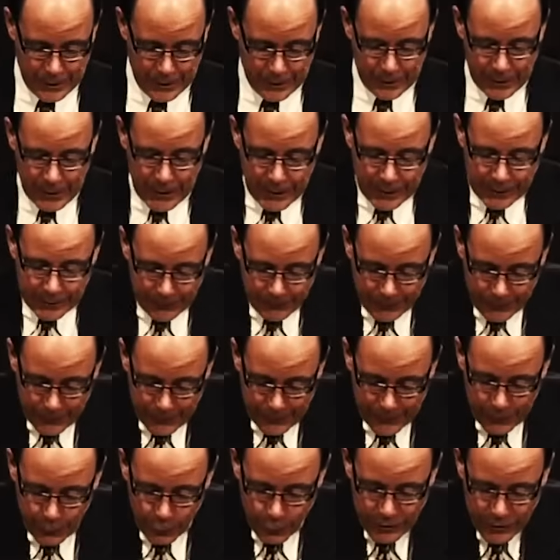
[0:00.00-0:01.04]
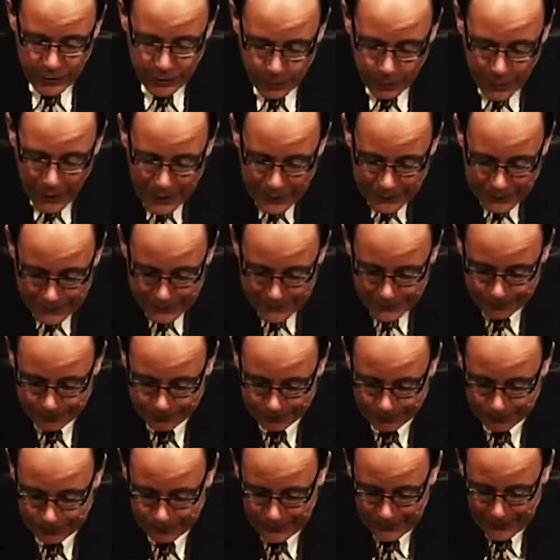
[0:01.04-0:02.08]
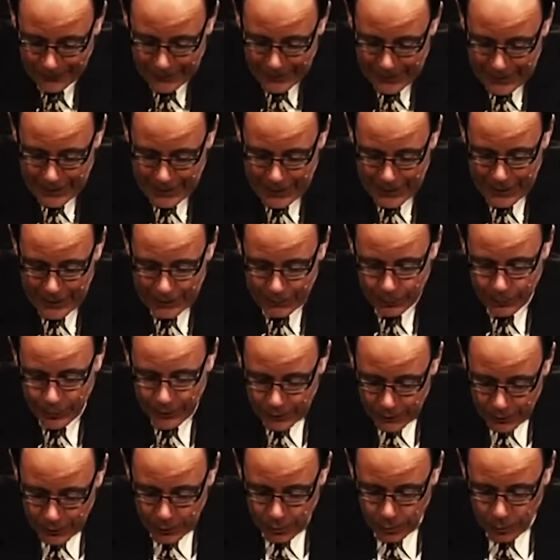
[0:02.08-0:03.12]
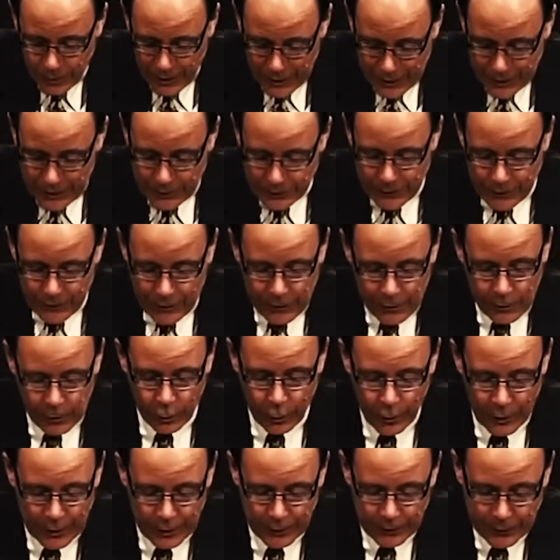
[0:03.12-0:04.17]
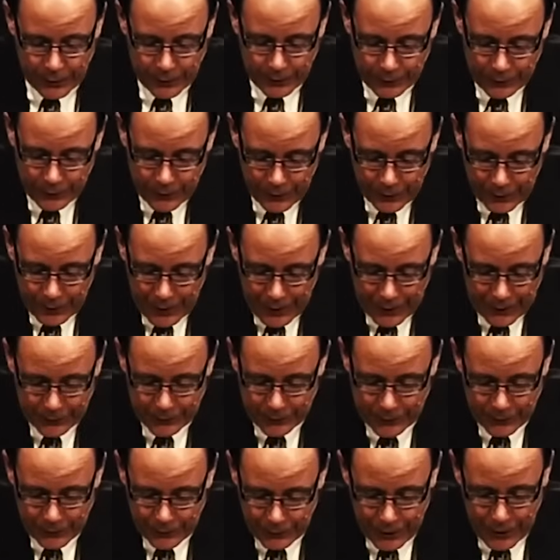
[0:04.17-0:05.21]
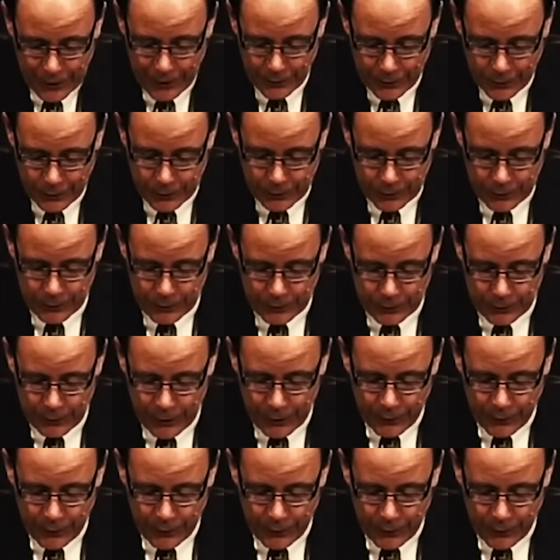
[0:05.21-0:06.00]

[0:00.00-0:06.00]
they responded and Peter raised their awareness to the constant dangers